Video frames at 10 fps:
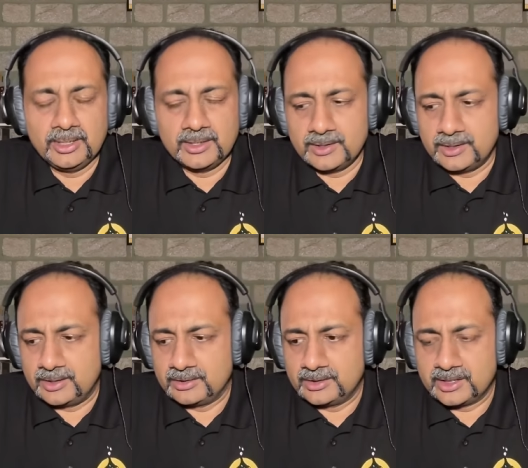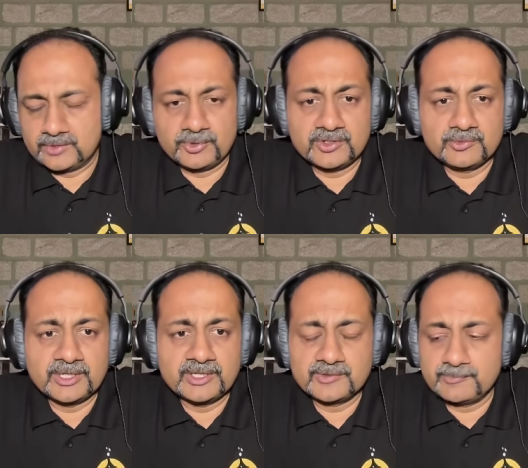their
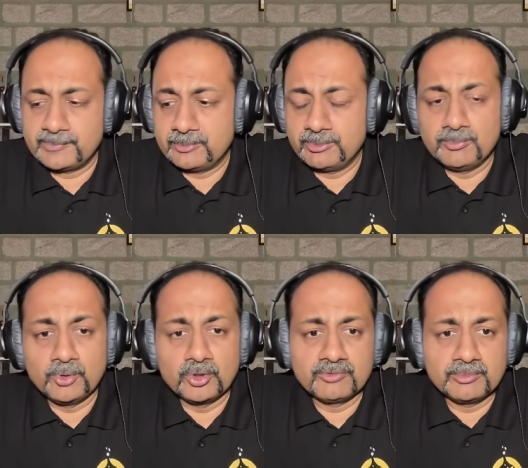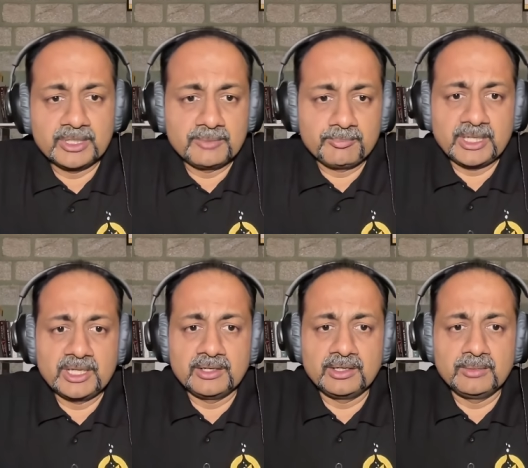responsiveness might be more. We might pay
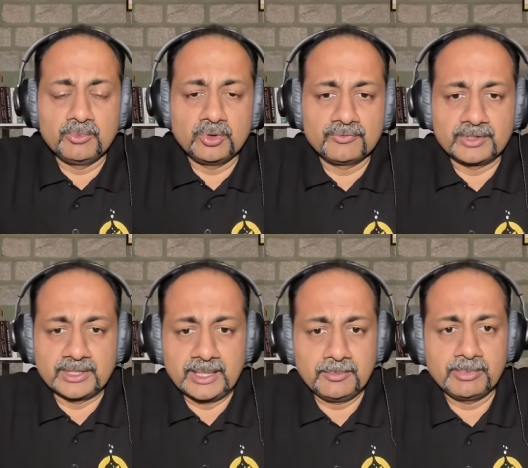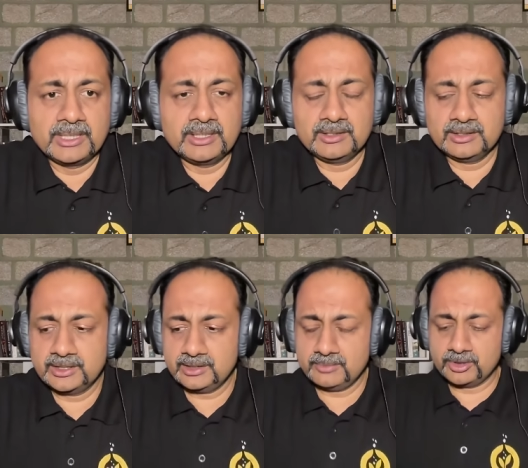a little more for that. But
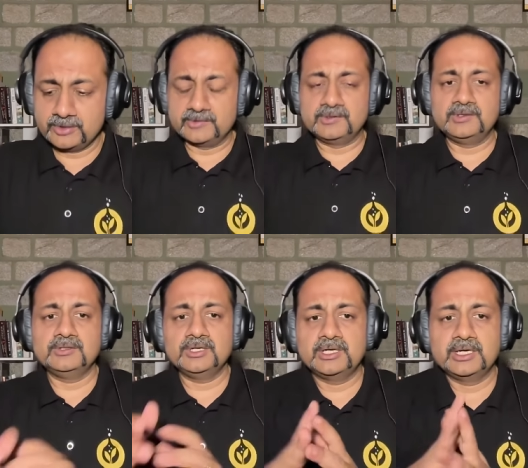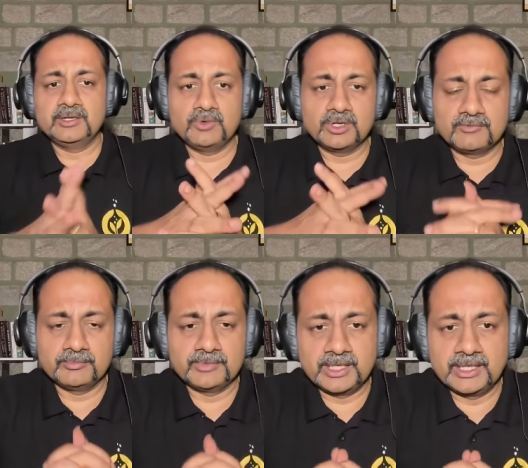think about this. He's not getting water
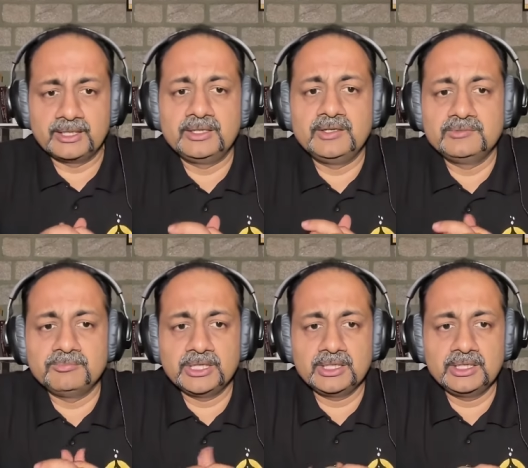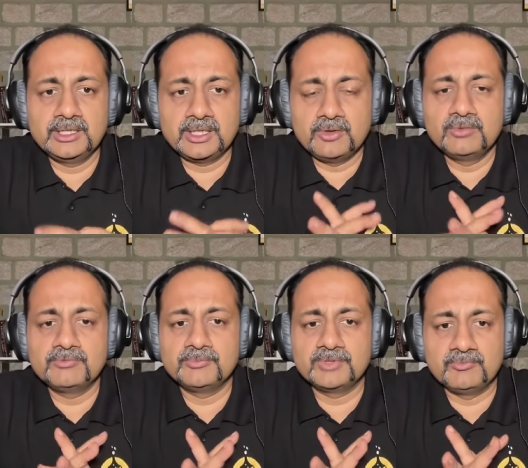from the air. He's making it out
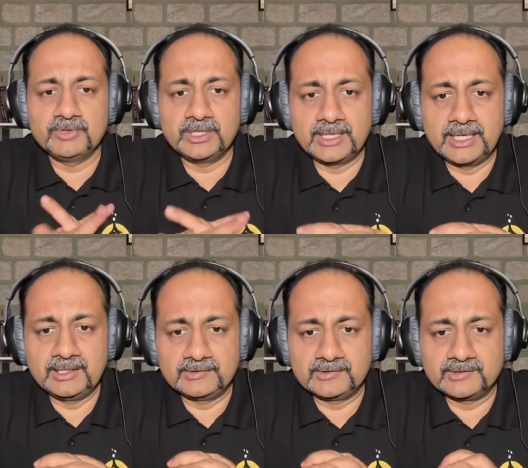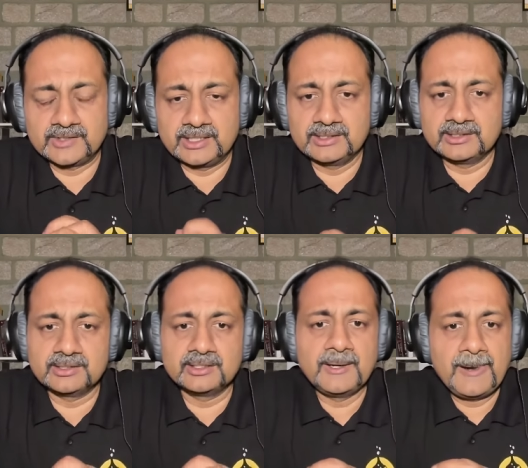from somewhere else. It's
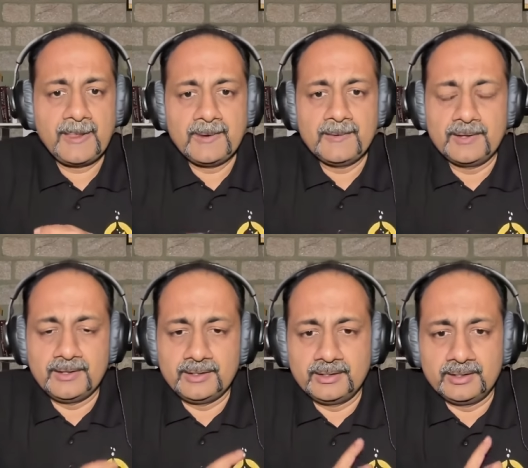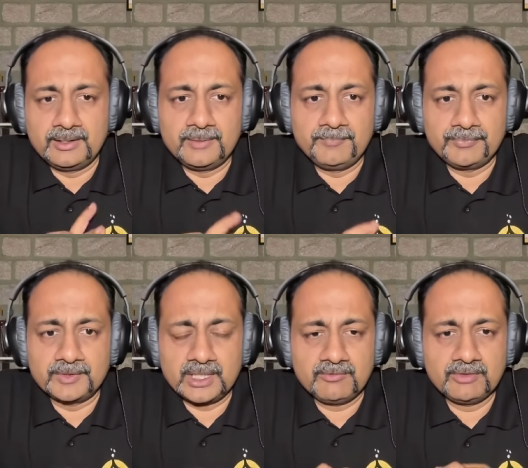either
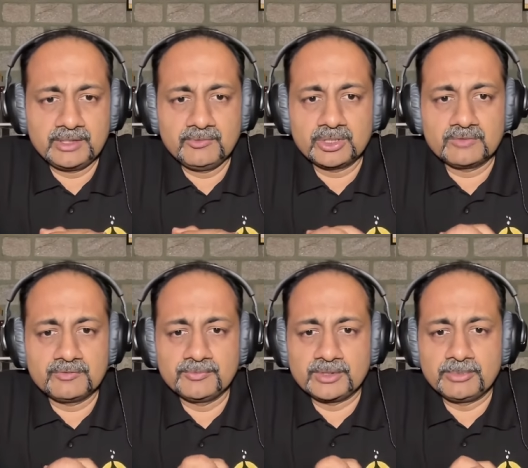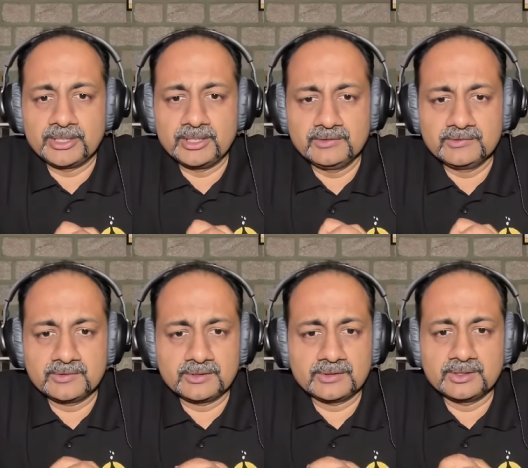Kaveri water from somebody else's